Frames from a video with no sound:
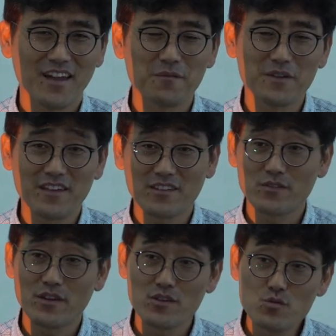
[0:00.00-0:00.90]
And we
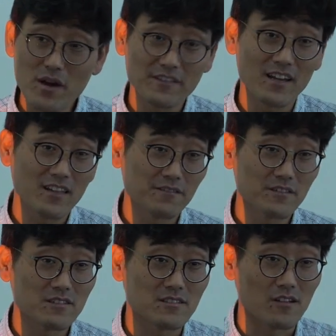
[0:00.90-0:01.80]
thank you that you have not
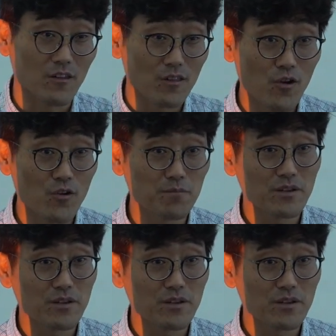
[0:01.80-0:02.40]
left us alone,